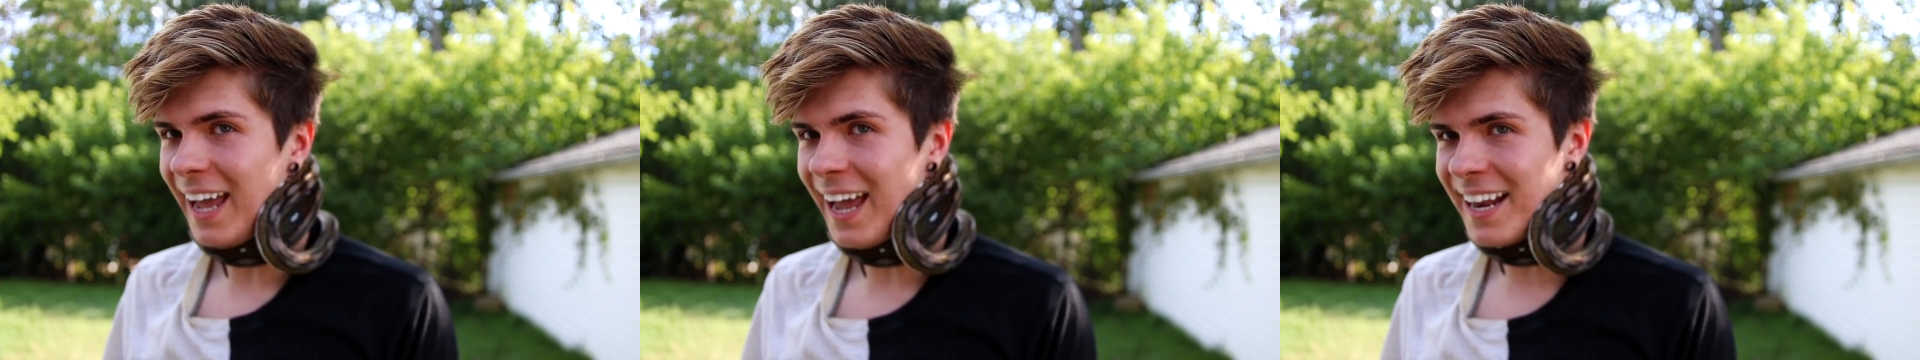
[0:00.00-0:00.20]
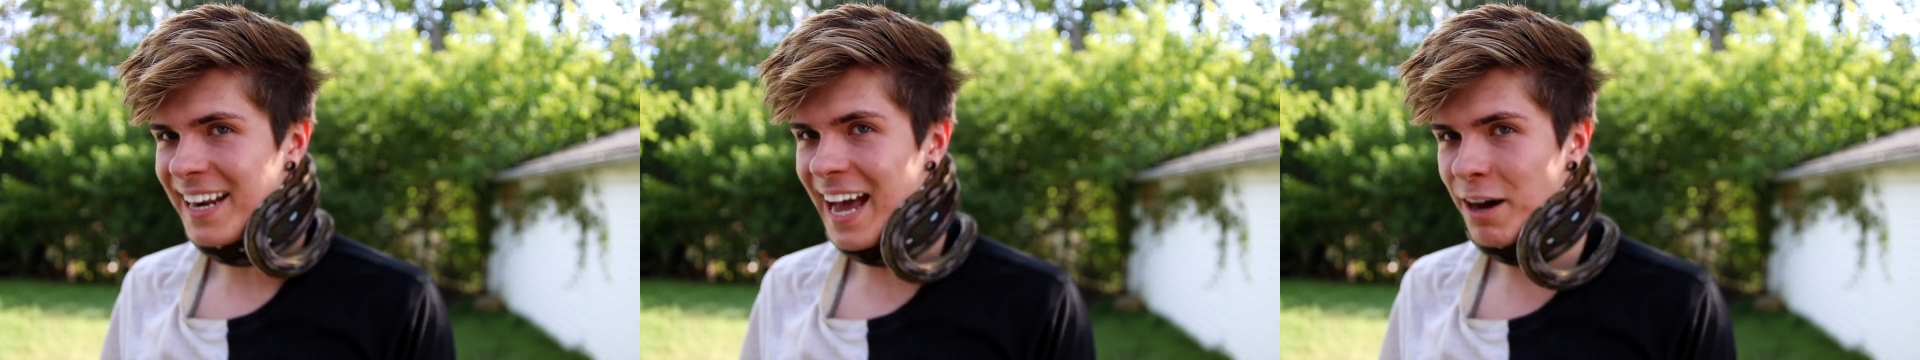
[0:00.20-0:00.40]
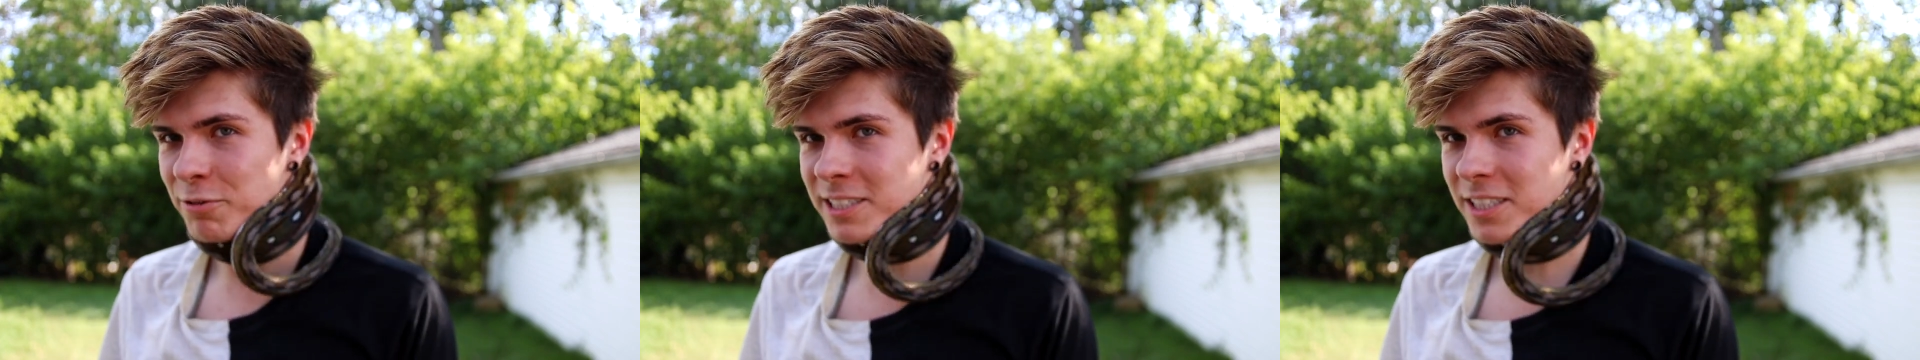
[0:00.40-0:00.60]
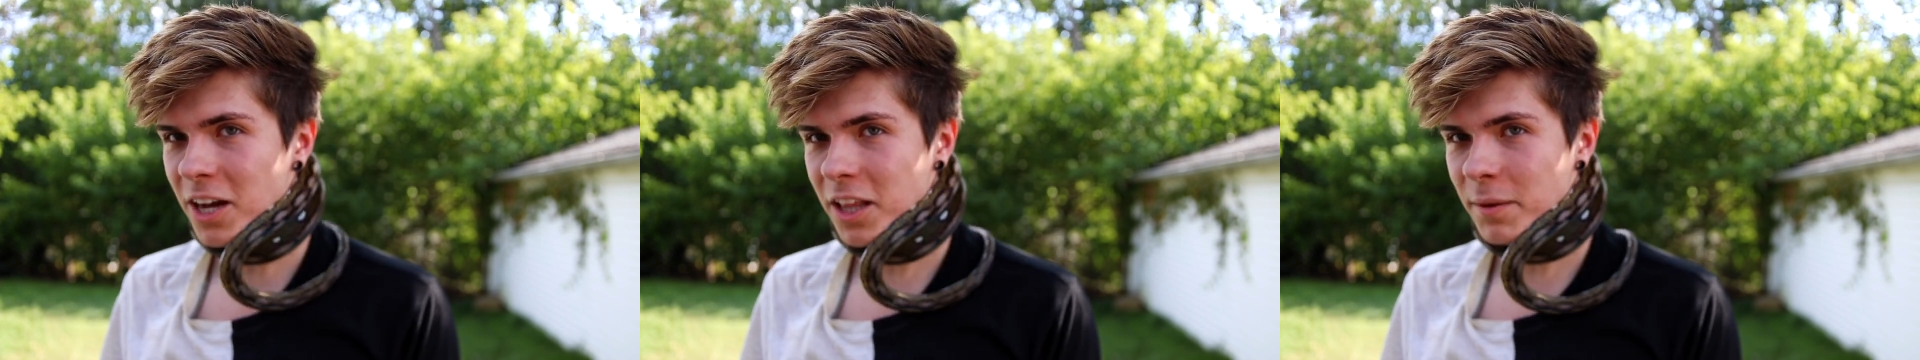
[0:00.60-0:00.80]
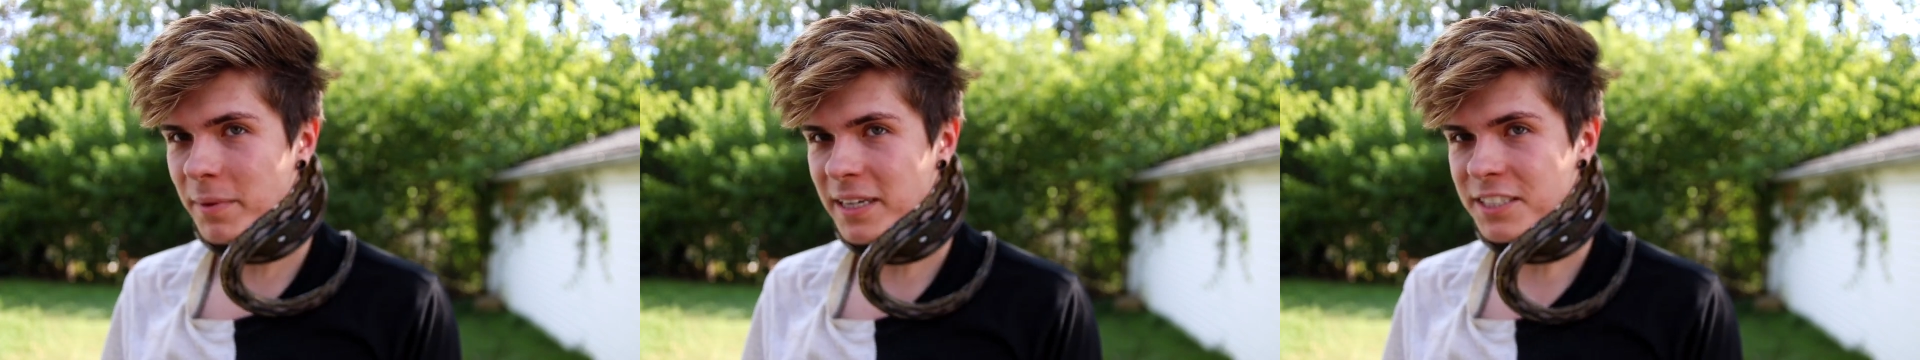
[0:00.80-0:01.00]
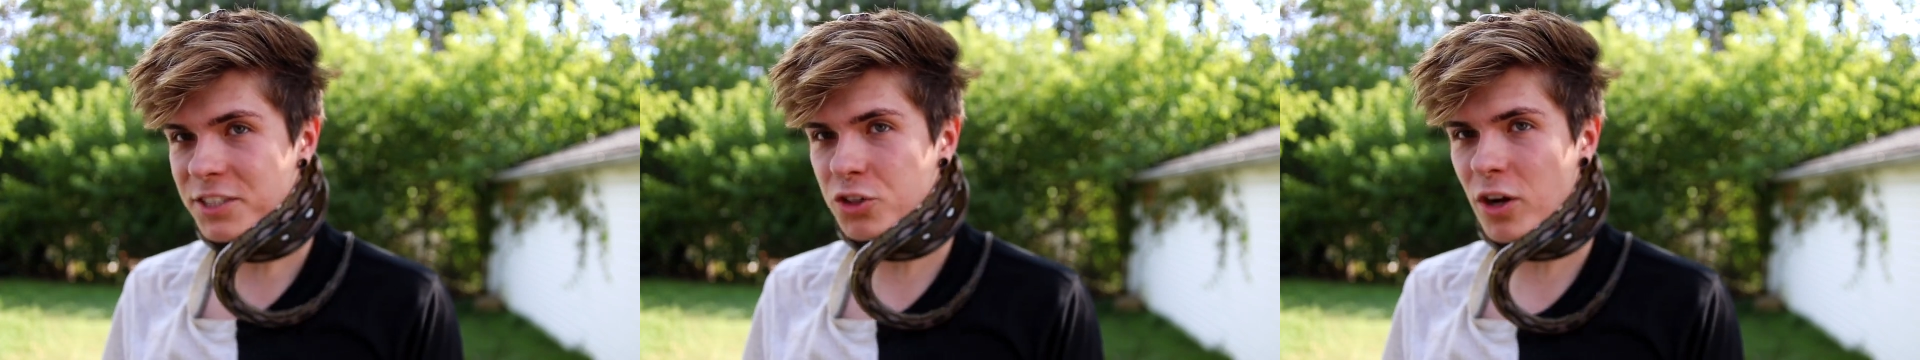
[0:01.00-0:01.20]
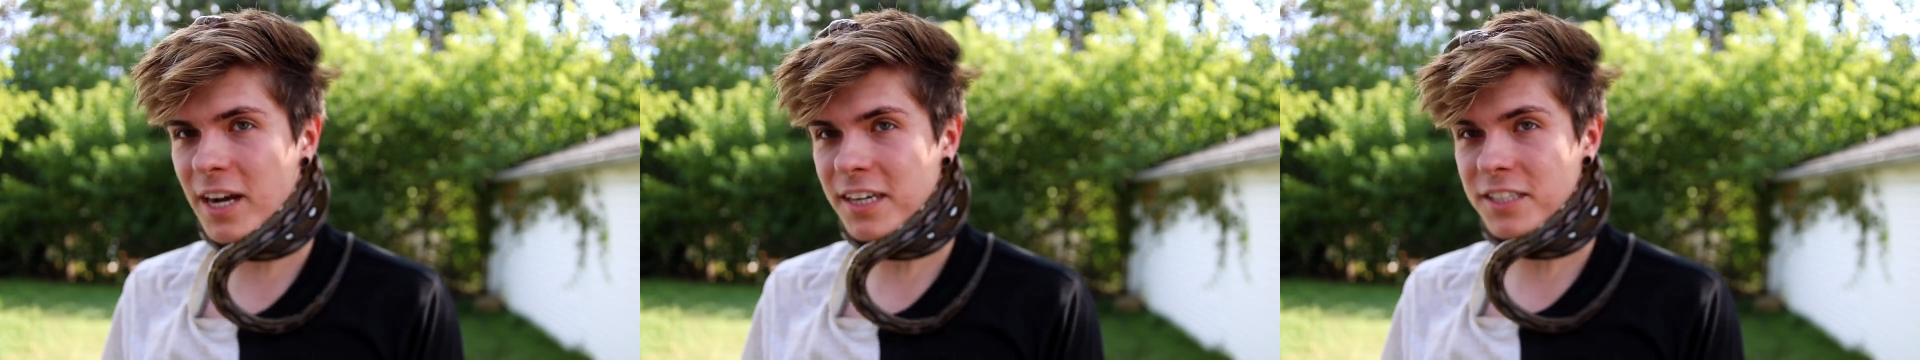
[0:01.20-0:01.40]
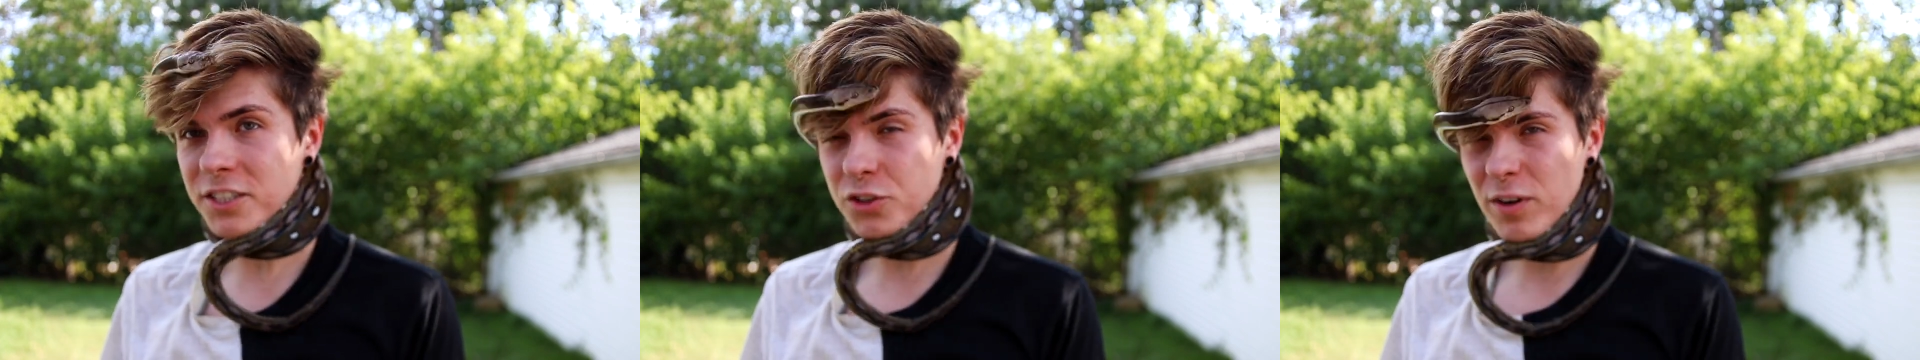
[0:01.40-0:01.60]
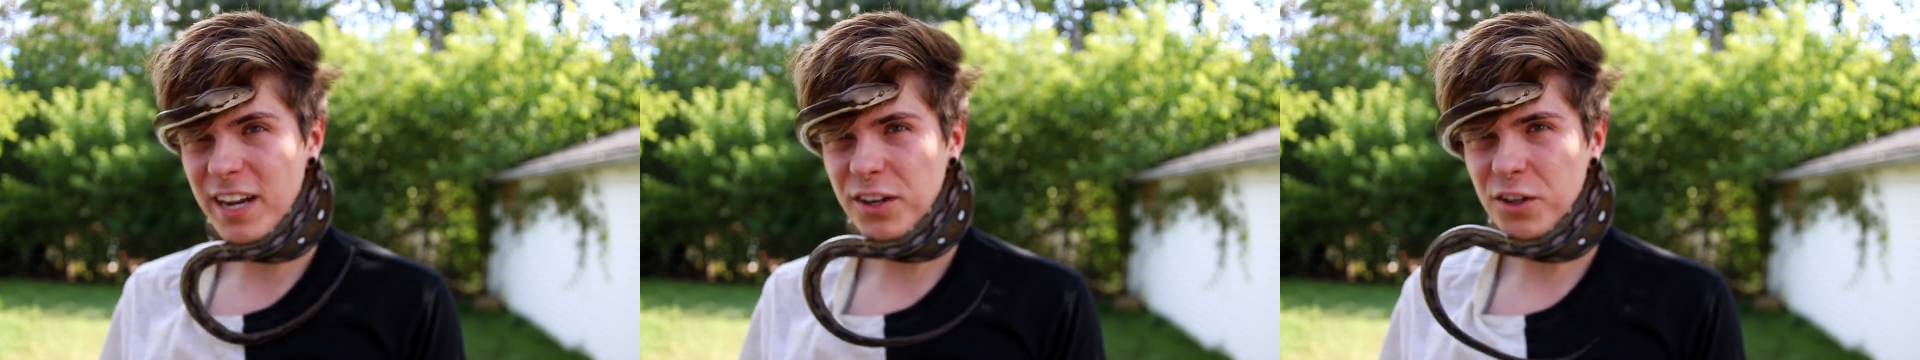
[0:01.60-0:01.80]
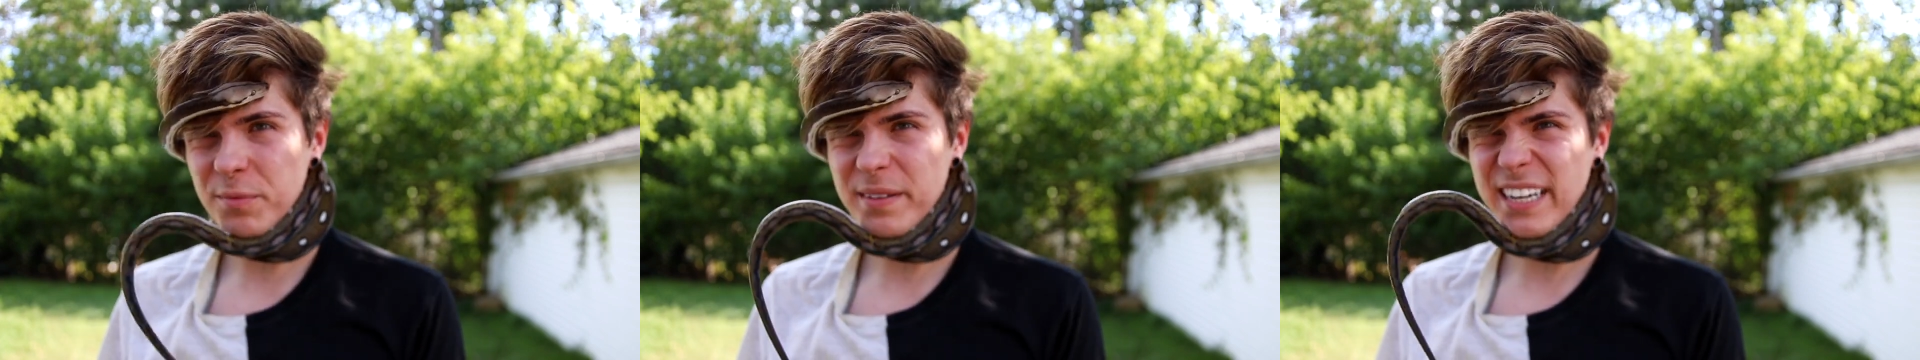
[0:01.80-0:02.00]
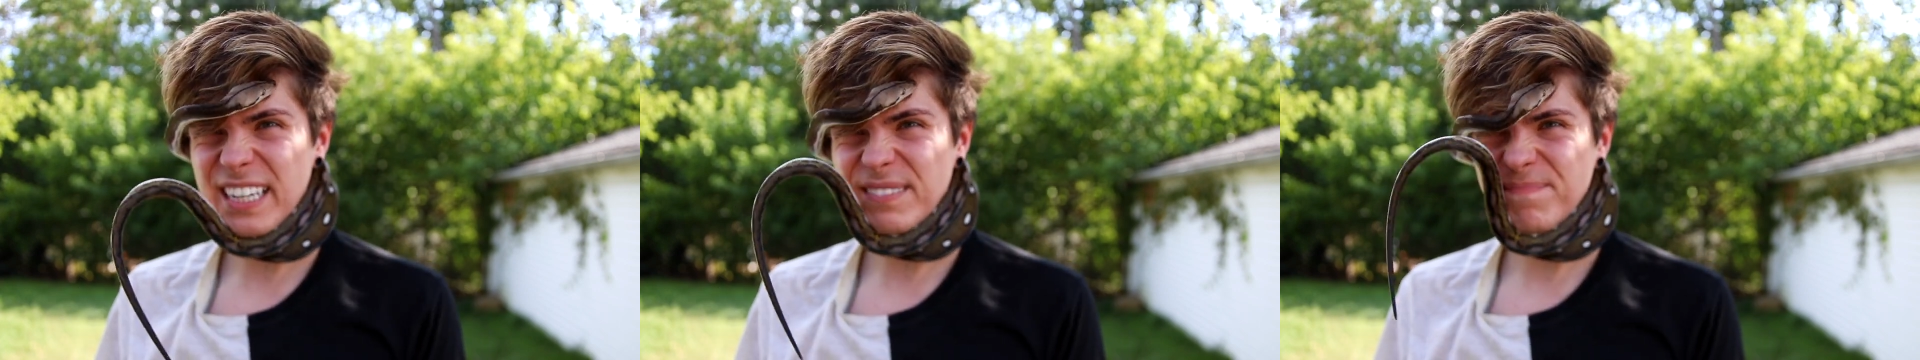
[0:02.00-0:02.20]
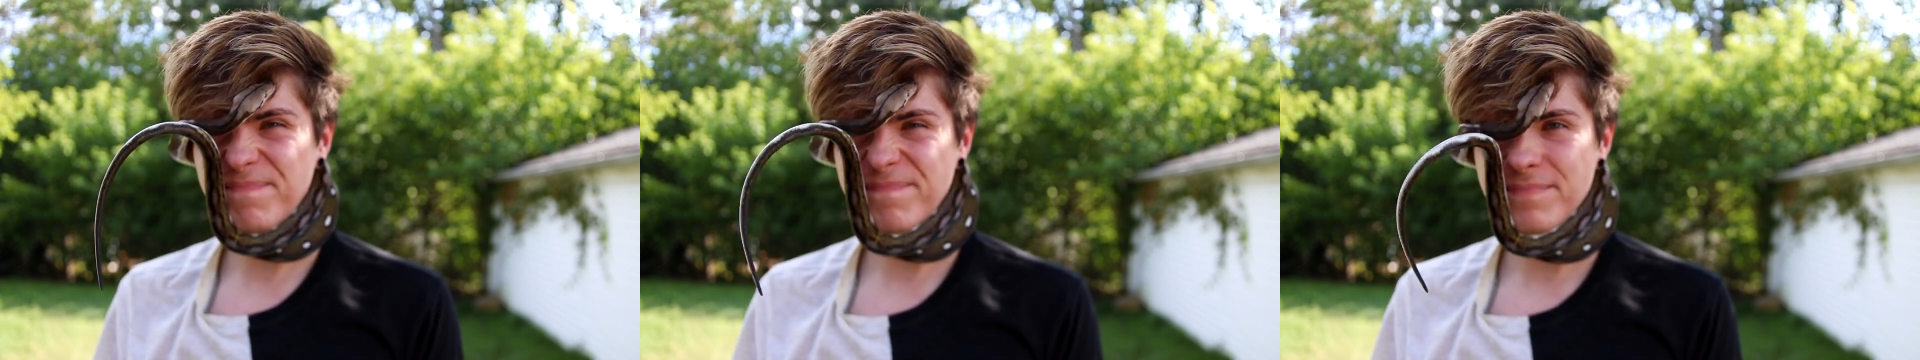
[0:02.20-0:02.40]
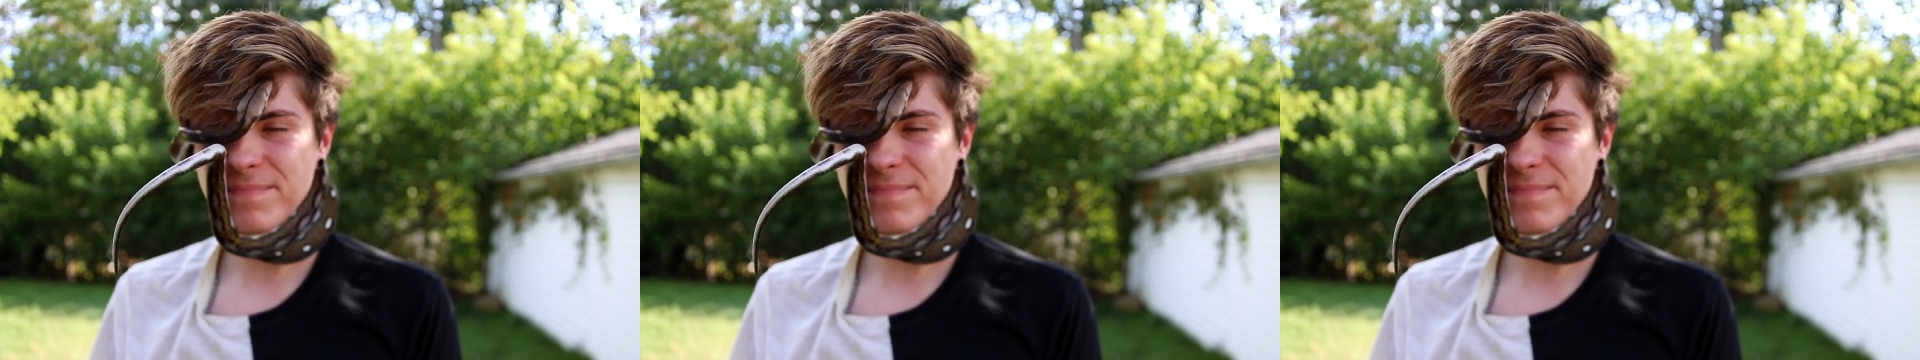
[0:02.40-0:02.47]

And now Solomon is trying to strangle me.